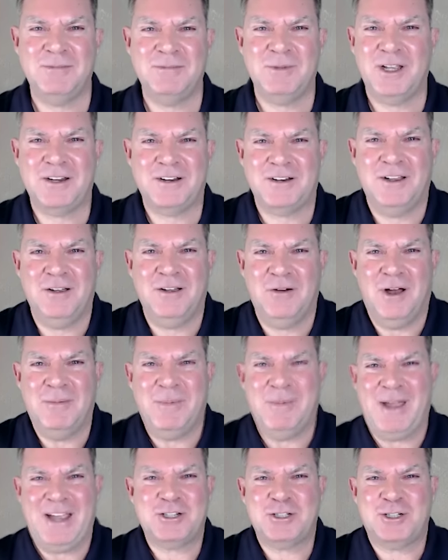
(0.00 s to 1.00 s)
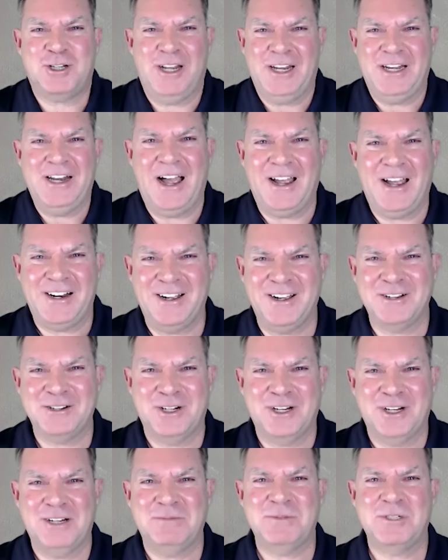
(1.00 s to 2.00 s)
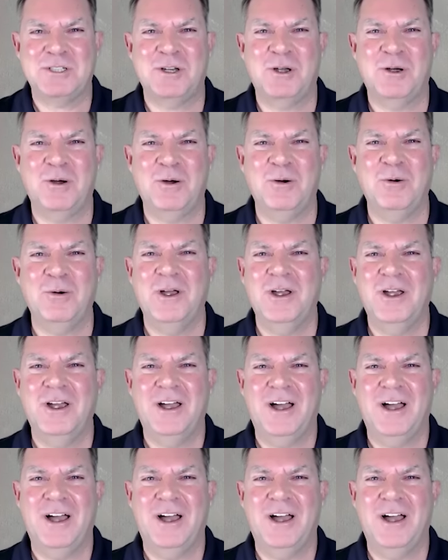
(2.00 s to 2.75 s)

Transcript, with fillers: And I'm like, No, I'm actually not hungry. So yeah.